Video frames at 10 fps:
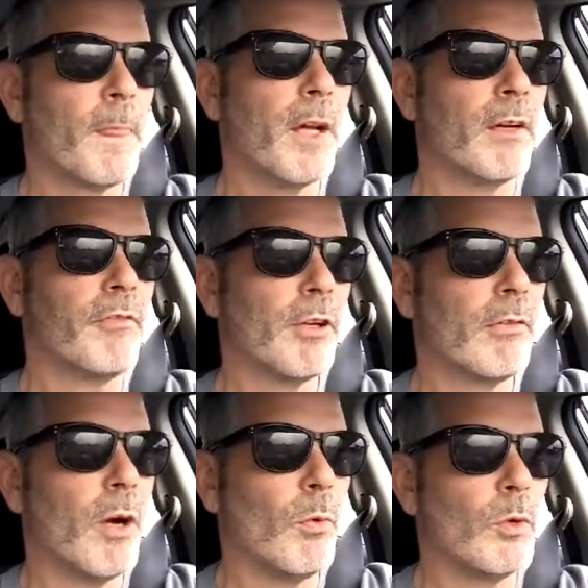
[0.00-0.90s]
You got to
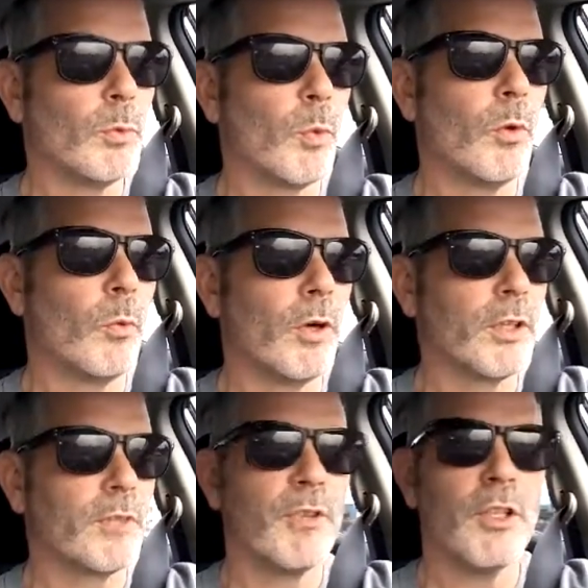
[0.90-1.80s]
figure out what what
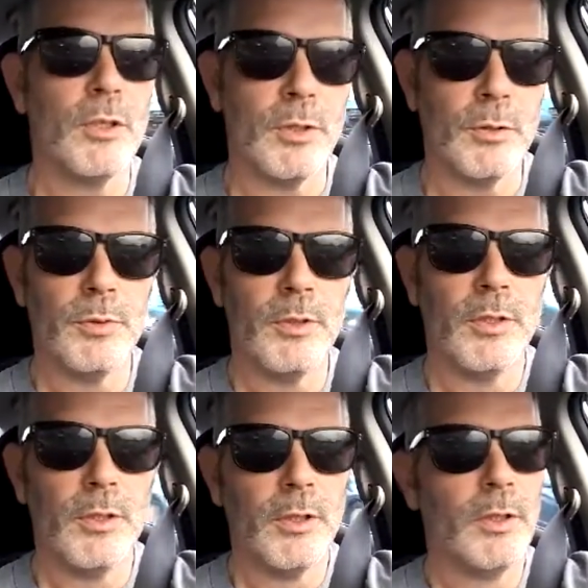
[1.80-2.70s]
works for you,
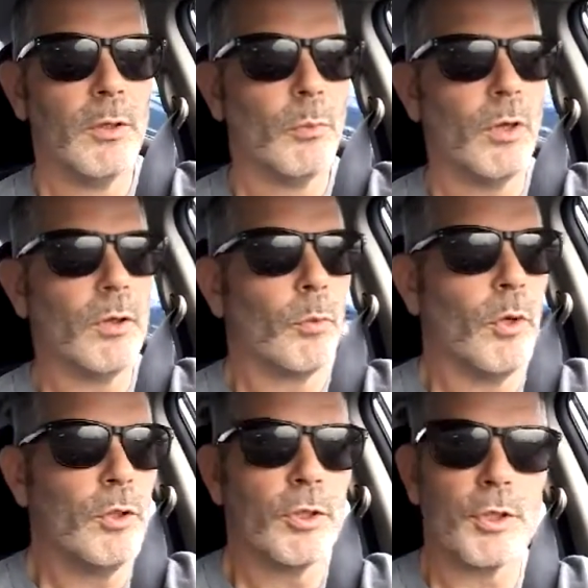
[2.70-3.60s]
what
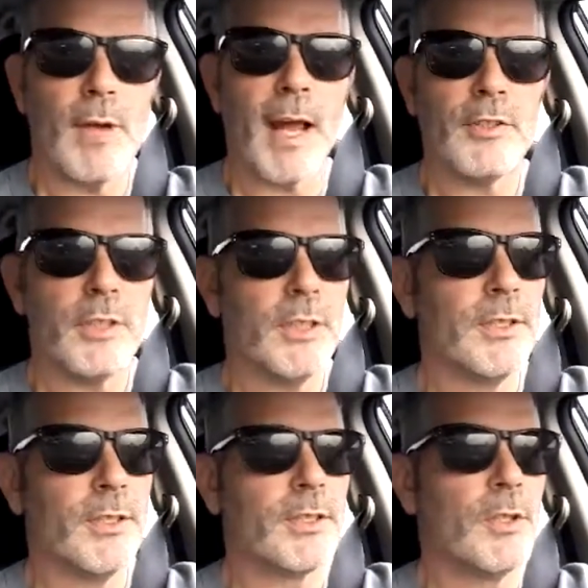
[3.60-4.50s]
what your strategy
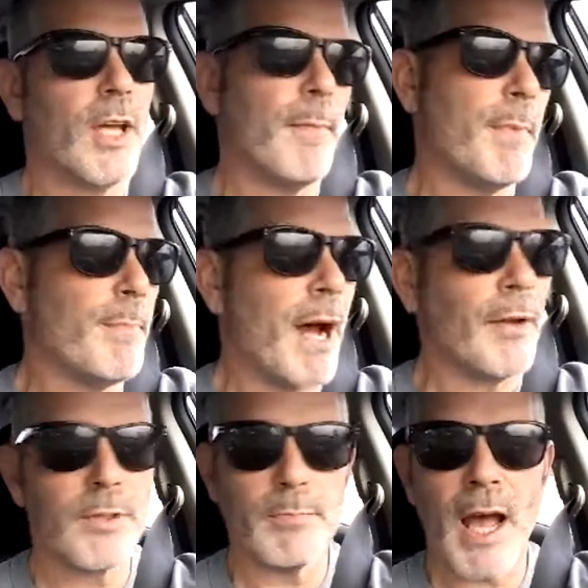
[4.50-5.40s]
is. Is you can't be
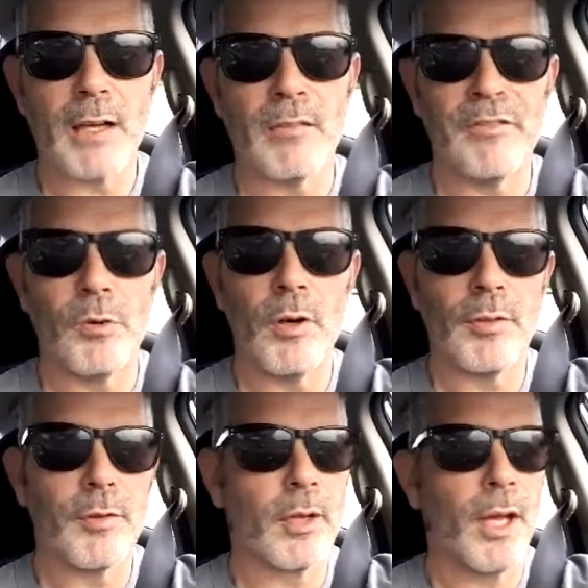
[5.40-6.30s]
bouncing back and
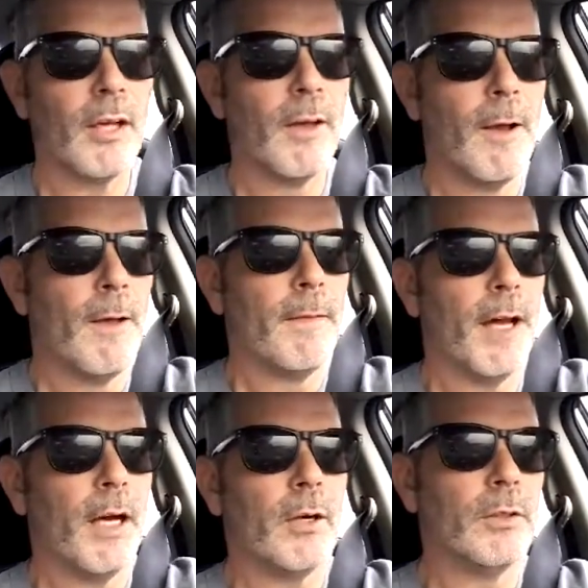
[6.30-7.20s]
forth. Okay.
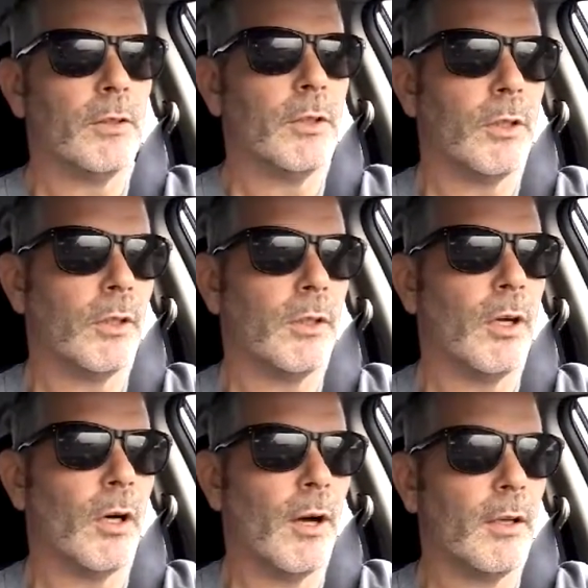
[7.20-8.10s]
Now you, you
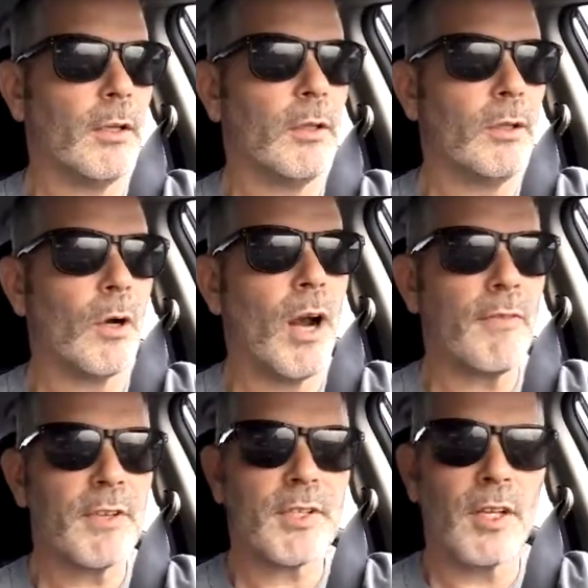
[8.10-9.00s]
know. You don't
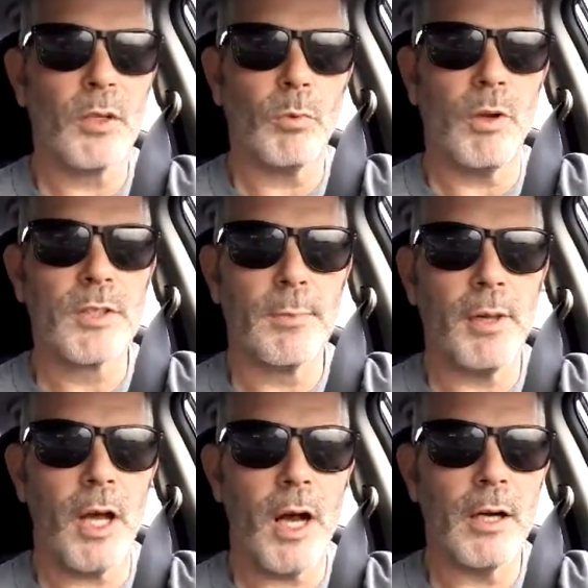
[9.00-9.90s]
have to stick to one
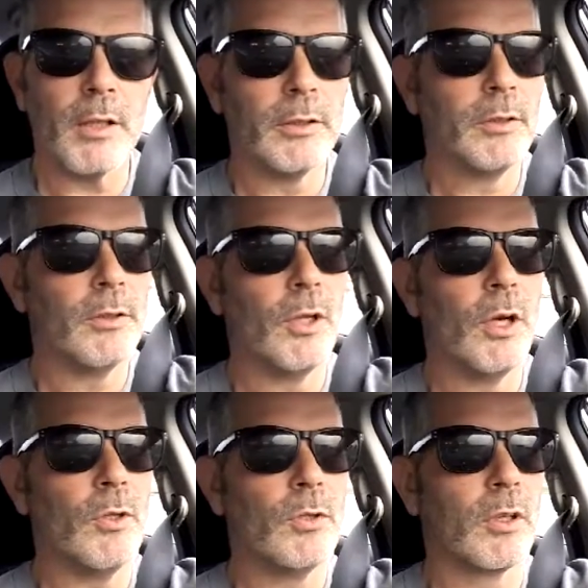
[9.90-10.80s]
supplier. You
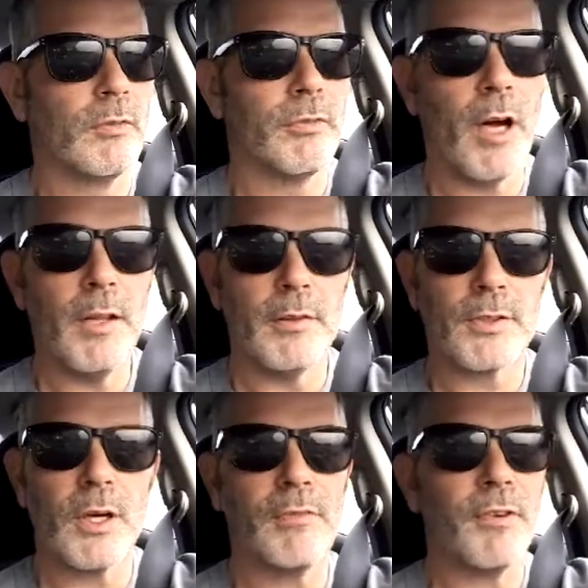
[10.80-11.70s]
know, you can find
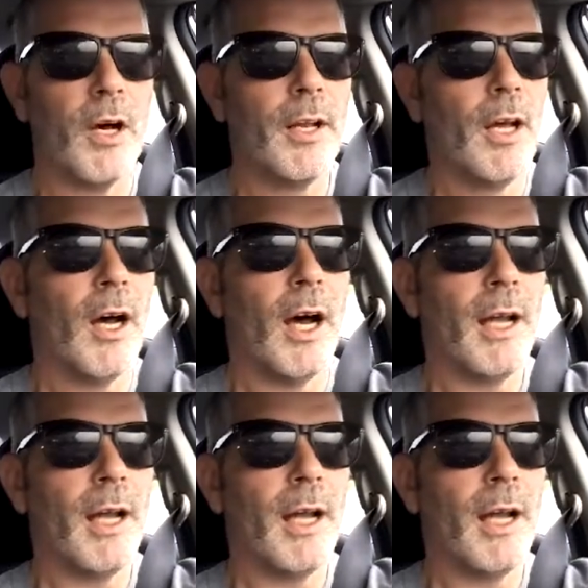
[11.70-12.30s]
stuff on.